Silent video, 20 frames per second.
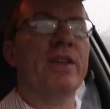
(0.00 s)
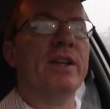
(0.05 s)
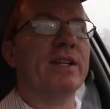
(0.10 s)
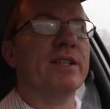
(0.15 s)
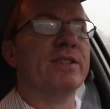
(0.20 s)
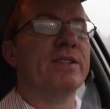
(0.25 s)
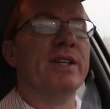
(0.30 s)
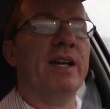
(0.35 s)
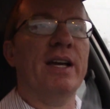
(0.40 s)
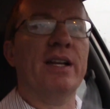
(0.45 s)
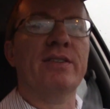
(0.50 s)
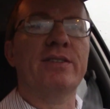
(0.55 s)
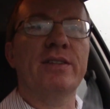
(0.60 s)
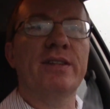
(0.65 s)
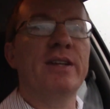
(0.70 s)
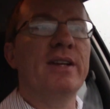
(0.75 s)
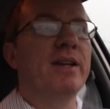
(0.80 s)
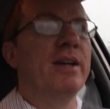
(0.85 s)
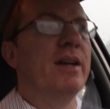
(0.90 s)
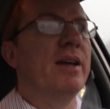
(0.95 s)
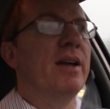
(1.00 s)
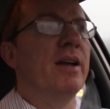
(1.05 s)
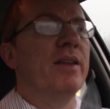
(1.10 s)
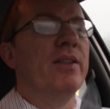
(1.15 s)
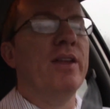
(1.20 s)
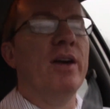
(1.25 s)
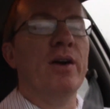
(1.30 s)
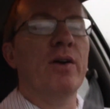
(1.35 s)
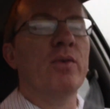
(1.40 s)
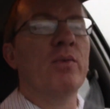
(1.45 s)
And it says
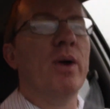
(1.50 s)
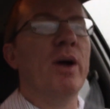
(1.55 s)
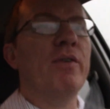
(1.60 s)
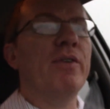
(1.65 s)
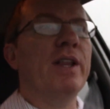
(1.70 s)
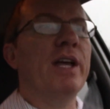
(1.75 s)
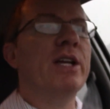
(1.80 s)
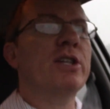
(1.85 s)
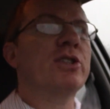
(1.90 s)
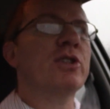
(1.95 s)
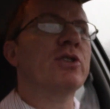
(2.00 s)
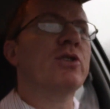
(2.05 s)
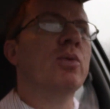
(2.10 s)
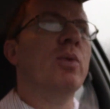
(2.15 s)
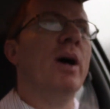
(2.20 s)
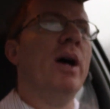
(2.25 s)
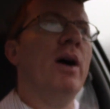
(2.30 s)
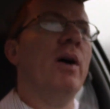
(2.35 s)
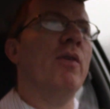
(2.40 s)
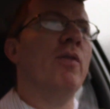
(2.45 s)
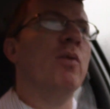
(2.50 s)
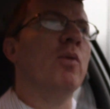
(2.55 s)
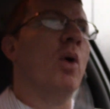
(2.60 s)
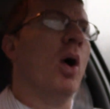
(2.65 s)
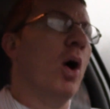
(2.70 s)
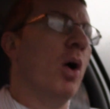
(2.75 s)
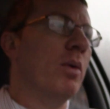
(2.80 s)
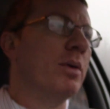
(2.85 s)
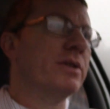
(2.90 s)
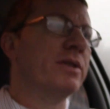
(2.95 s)
there in Revelation 12
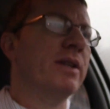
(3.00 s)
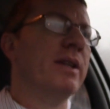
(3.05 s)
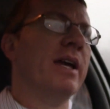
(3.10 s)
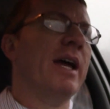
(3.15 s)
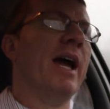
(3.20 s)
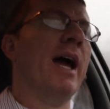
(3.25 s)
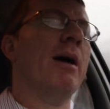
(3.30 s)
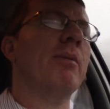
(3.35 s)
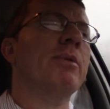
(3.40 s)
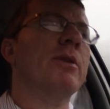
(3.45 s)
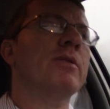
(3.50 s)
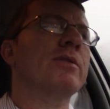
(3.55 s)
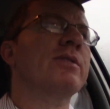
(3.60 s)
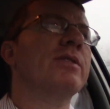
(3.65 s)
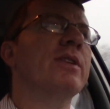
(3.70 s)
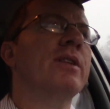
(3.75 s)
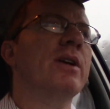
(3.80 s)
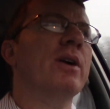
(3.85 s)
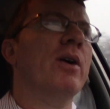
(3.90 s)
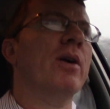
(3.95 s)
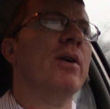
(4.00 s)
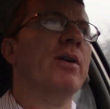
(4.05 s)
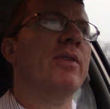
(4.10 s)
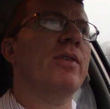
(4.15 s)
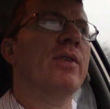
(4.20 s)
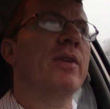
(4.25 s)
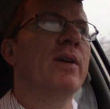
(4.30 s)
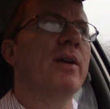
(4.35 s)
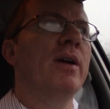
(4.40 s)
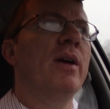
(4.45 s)
Woe unto the inhabitants of the earth!